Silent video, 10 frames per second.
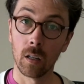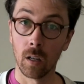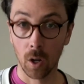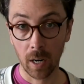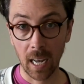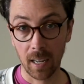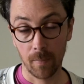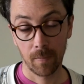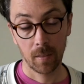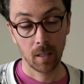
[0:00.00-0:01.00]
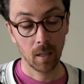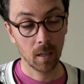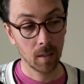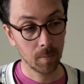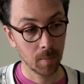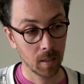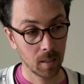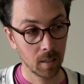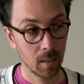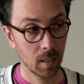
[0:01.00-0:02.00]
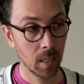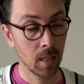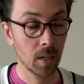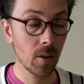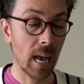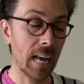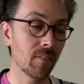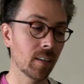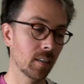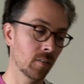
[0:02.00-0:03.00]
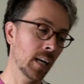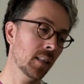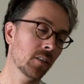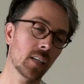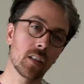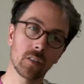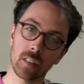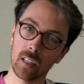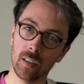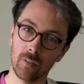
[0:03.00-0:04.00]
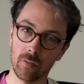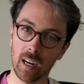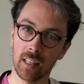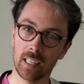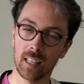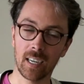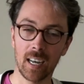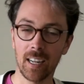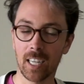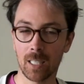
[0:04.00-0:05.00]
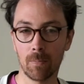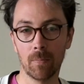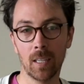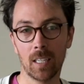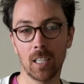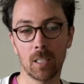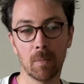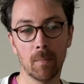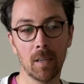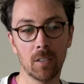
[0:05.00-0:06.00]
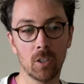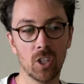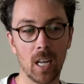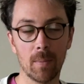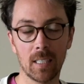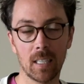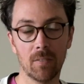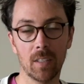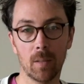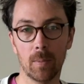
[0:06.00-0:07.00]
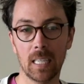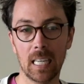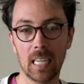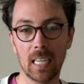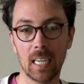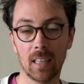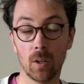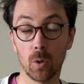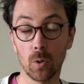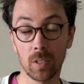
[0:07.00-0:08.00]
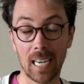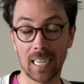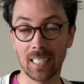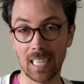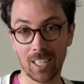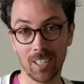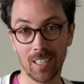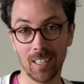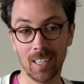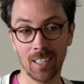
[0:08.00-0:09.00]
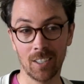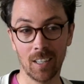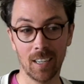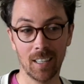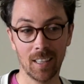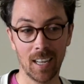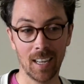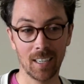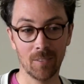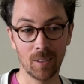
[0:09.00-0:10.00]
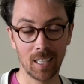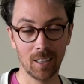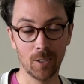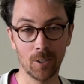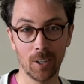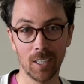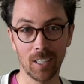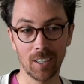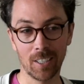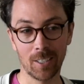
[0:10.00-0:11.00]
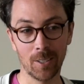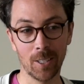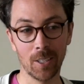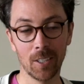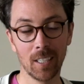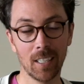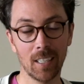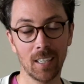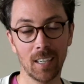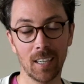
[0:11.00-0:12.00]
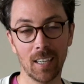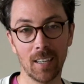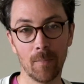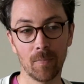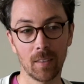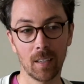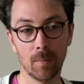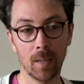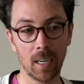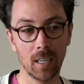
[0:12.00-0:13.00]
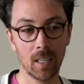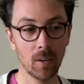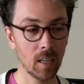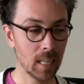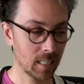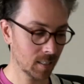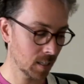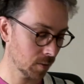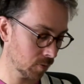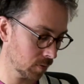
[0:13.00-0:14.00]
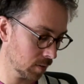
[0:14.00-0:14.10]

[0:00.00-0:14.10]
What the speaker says: Okay. And there you have it, right? There's other stuff, right? Like the kind of like experimental jammy stuff in the beginning, and the whole second section in the end, at the end with like a little hurdy-gurdy solo. Not going to go into that stuff,